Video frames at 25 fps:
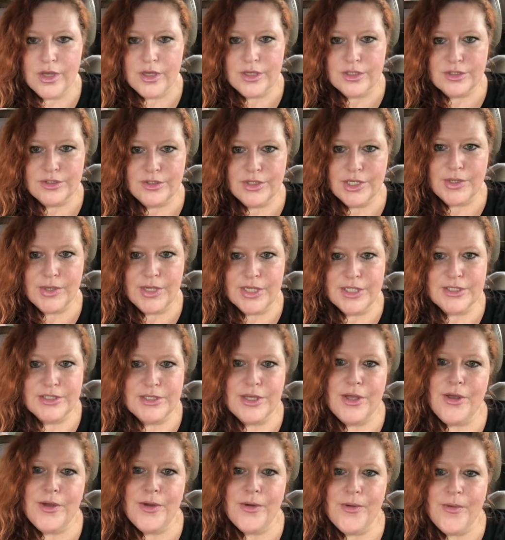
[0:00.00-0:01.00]
So, anyway.
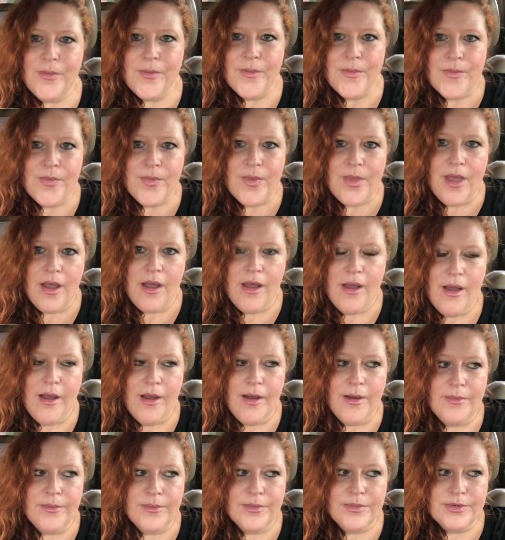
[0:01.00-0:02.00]
So,
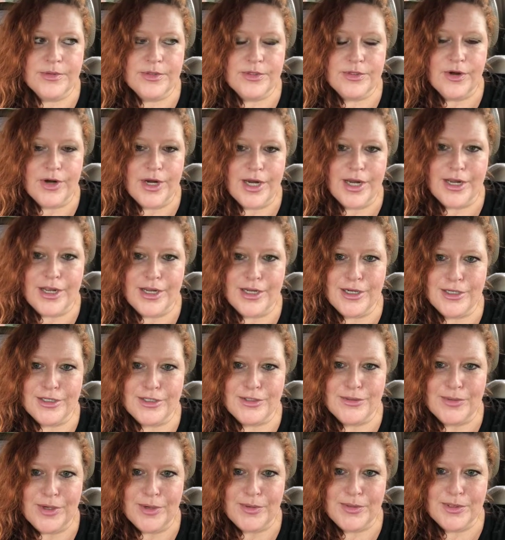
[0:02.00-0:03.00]
sorry. I got
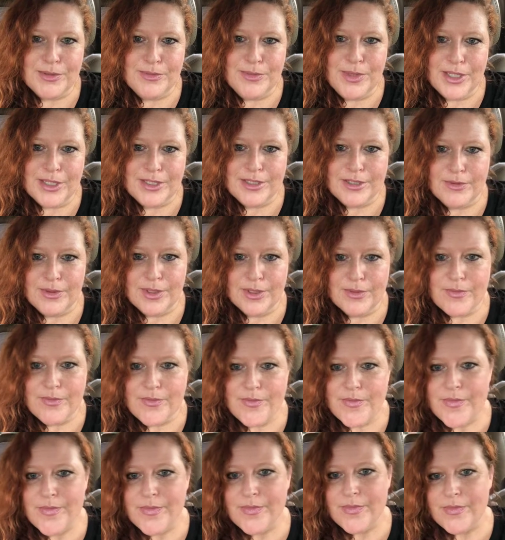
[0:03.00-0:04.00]
interrupted by someone.
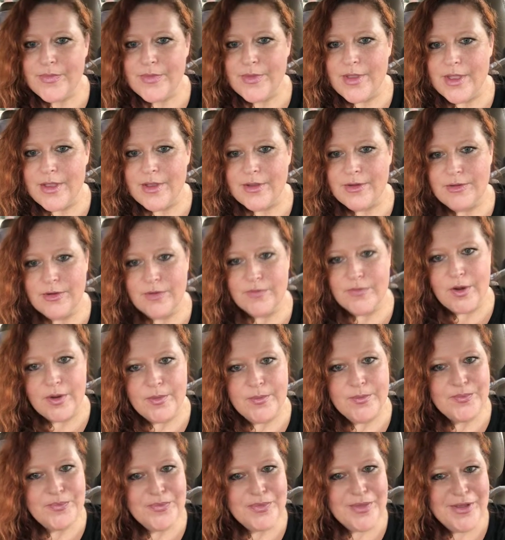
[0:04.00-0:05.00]
They drove up
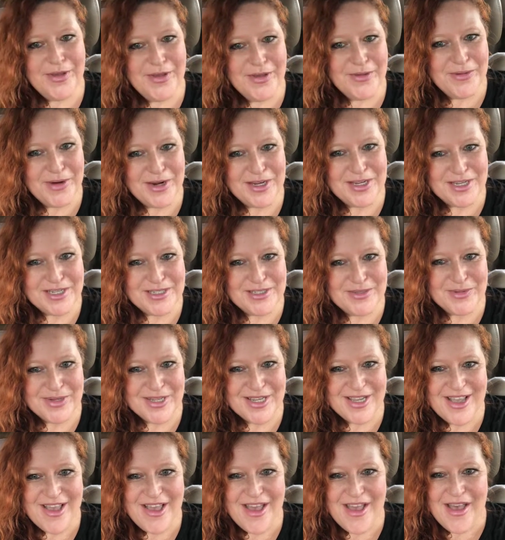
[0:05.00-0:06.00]
right next to
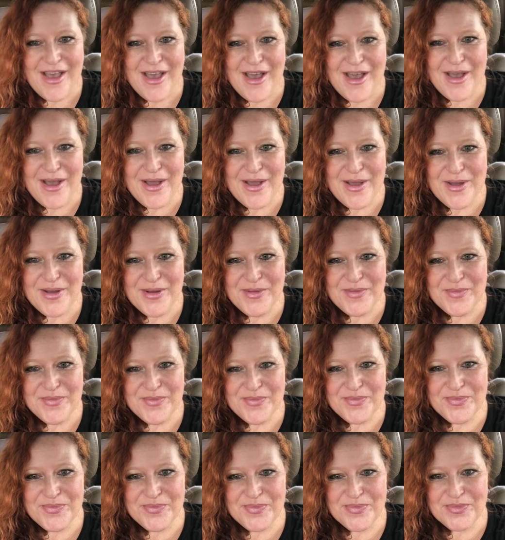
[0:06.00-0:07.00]
me.
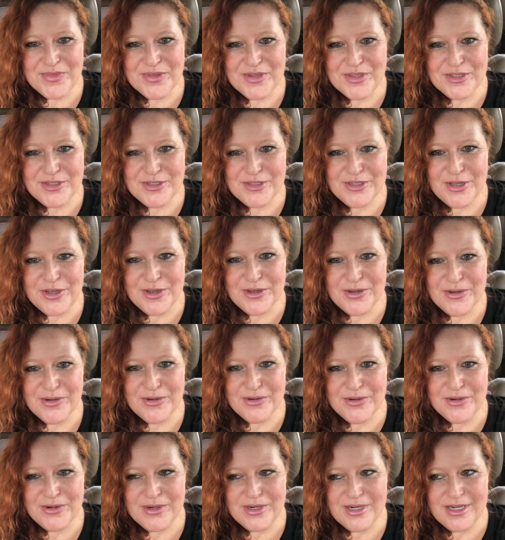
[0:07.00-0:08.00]

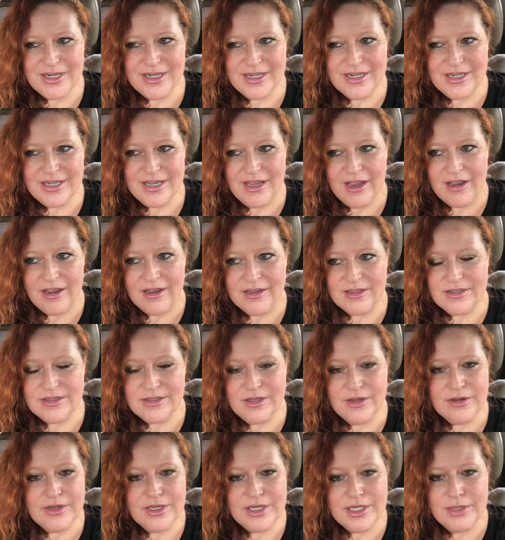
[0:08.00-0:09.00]
So you
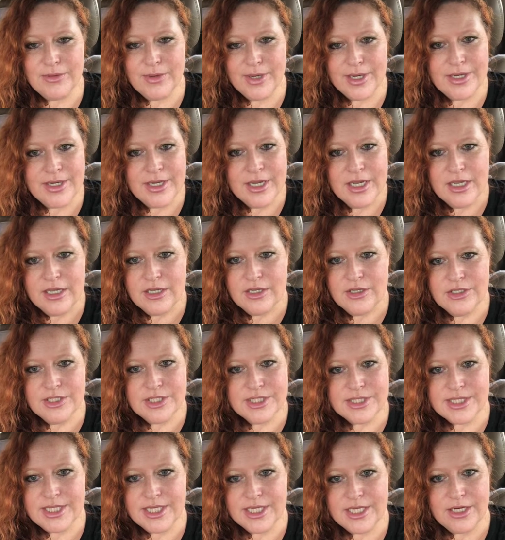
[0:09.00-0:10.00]

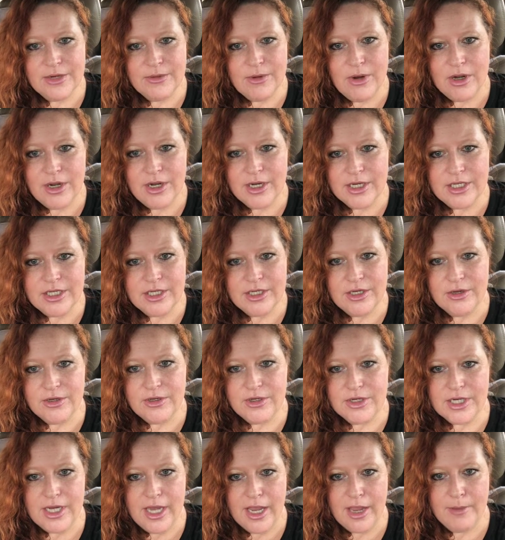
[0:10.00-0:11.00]
just keto on, you know,
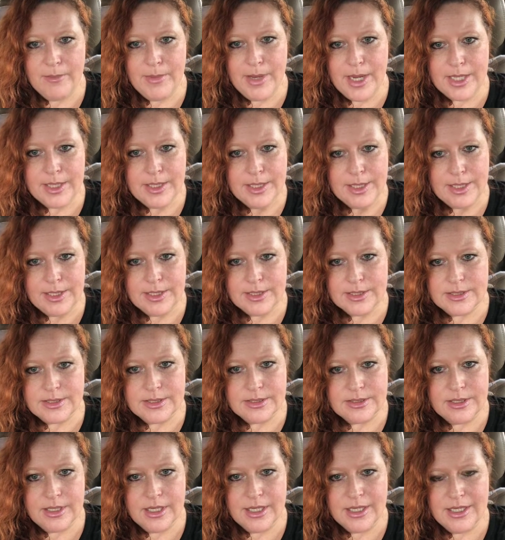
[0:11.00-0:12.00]
you're going to have bad
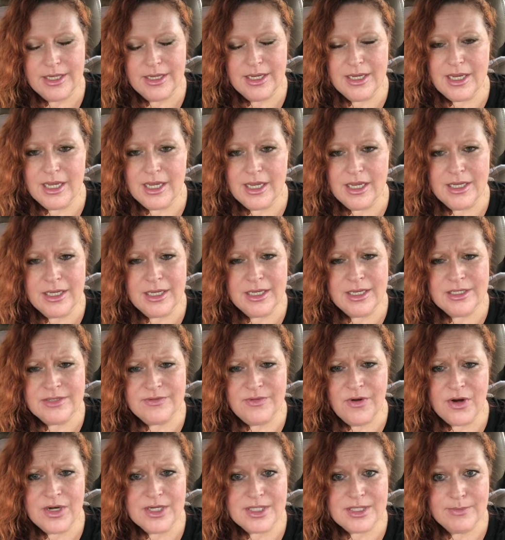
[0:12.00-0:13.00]
days. And as
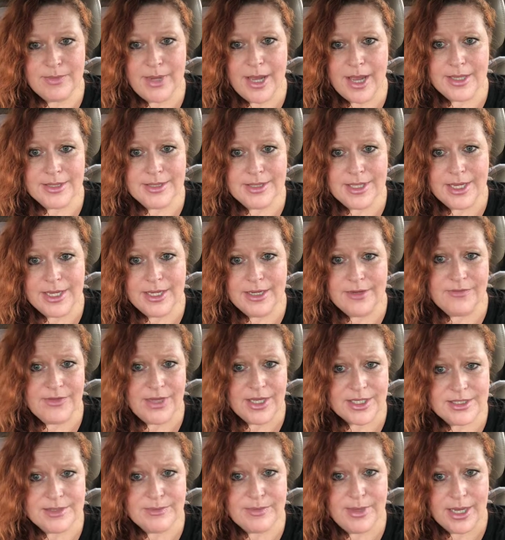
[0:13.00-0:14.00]
far as a bad day, if
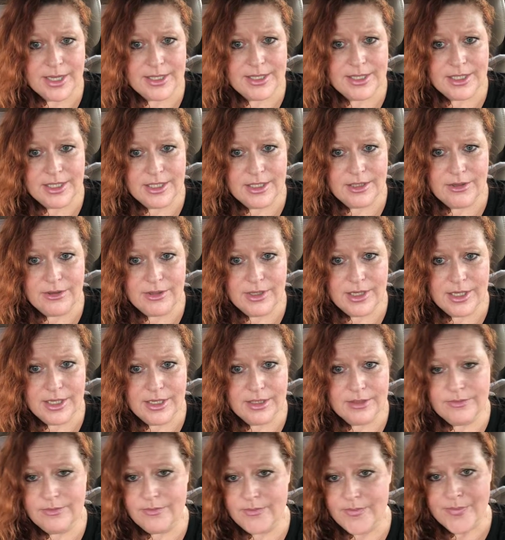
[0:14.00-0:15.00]
that's a bad keto
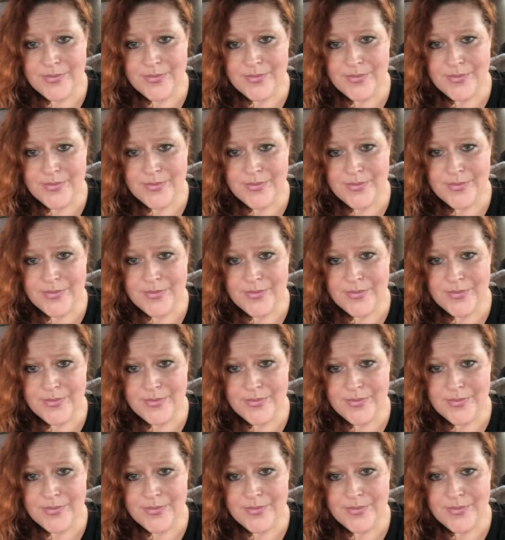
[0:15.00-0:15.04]
day,